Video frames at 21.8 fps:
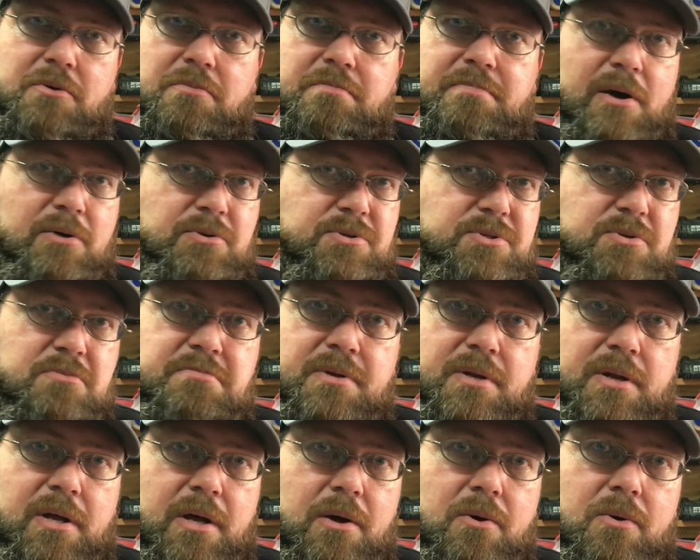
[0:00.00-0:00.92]
post them
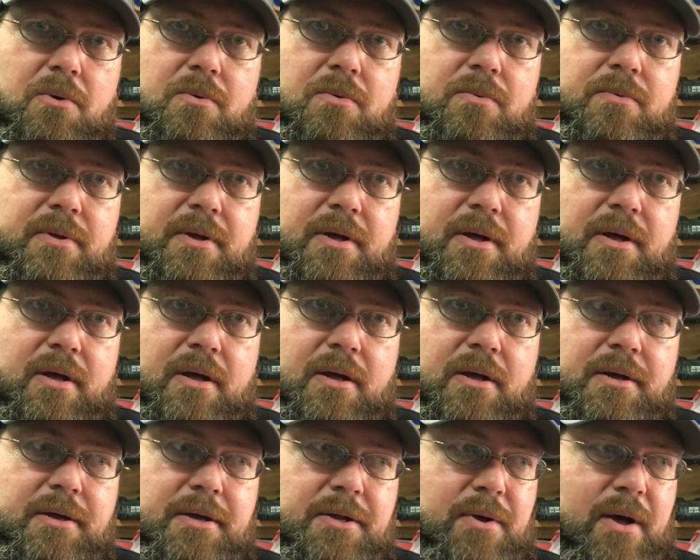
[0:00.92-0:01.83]
below.
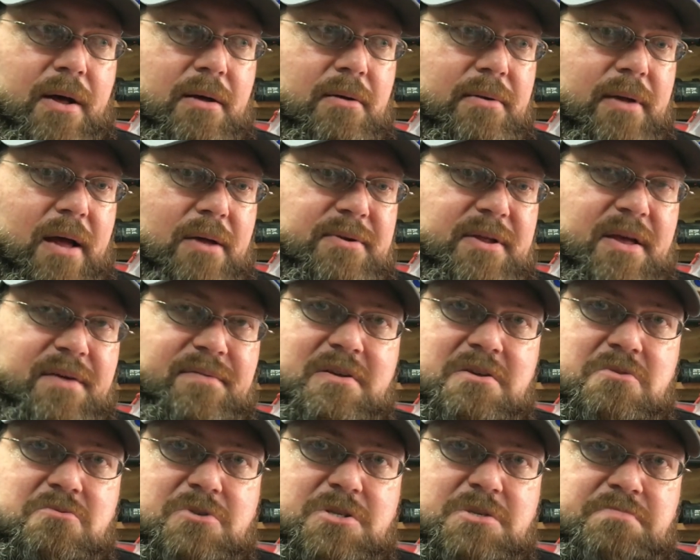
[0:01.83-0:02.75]
I'll
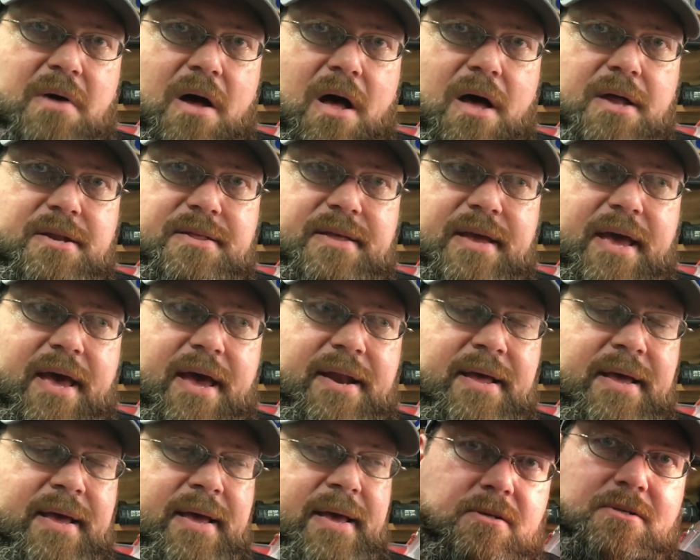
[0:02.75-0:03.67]
definitely respond to
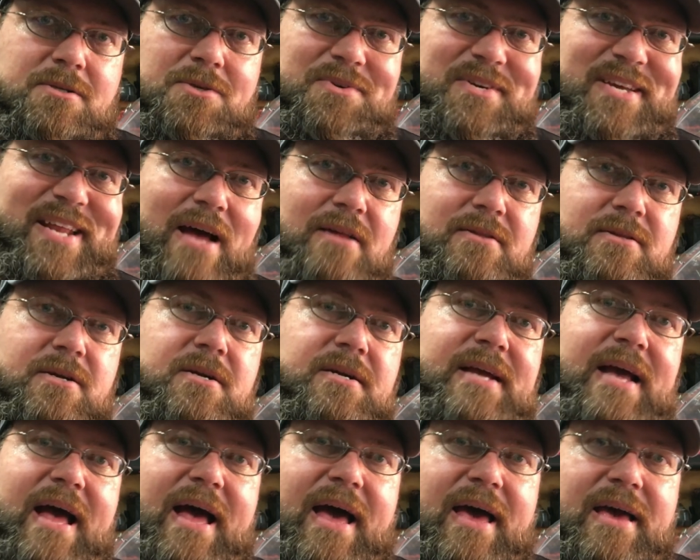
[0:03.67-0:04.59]
that. So get out there,
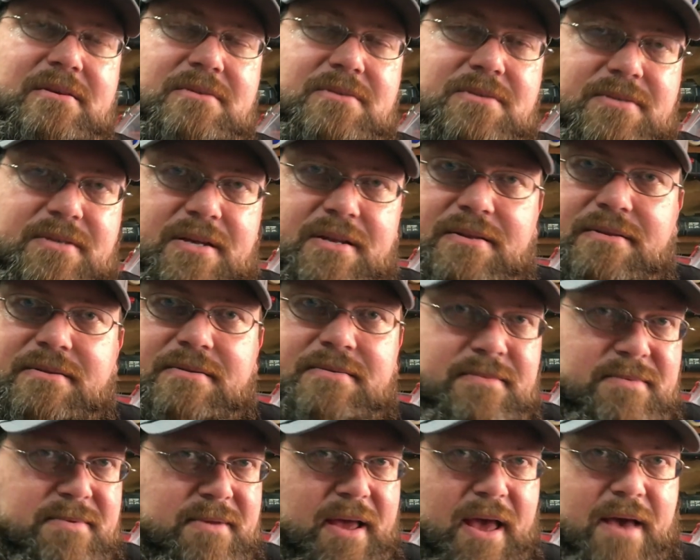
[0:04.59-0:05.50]
guys, and
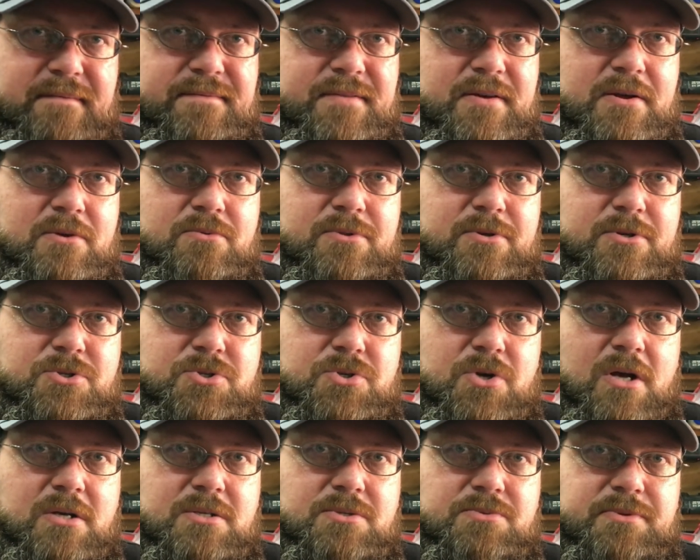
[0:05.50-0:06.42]
have fun with your
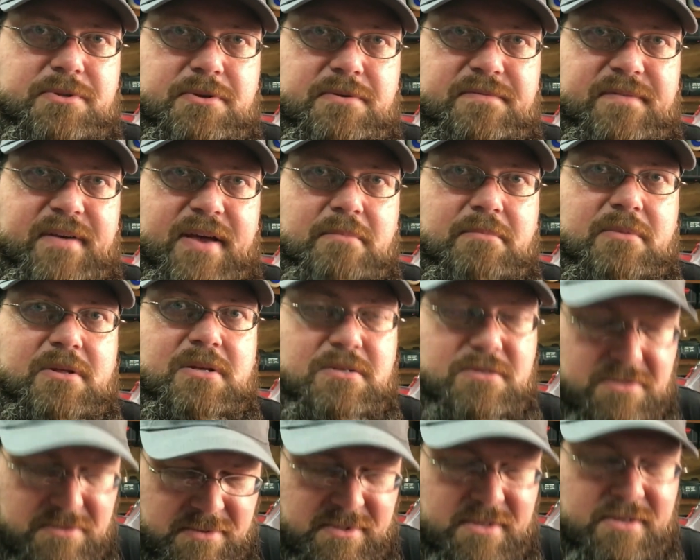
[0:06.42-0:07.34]
trucks, with your
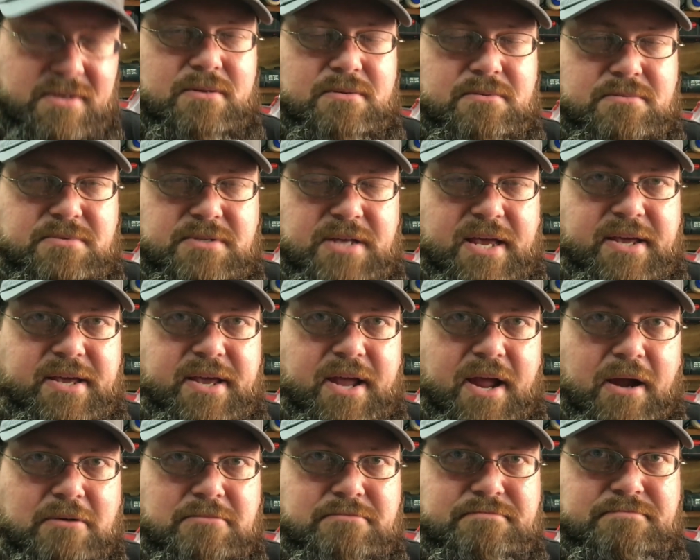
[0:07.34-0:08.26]
families. Take care.